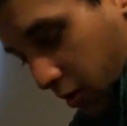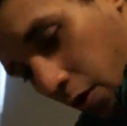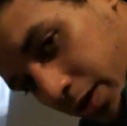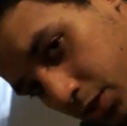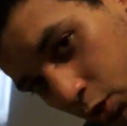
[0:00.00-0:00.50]

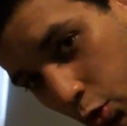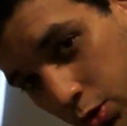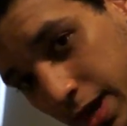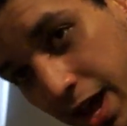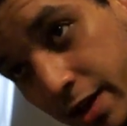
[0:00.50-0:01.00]
going to
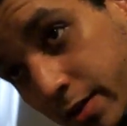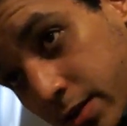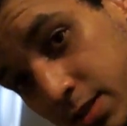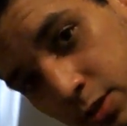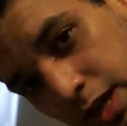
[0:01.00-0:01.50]
school
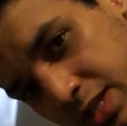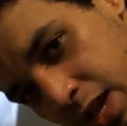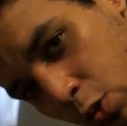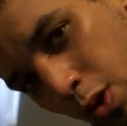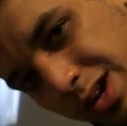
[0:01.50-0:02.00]
now. I'm gonna
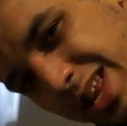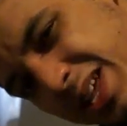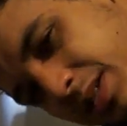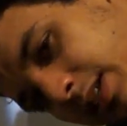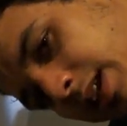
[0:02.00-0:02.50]
take one
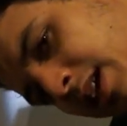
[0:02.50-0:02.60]
class, then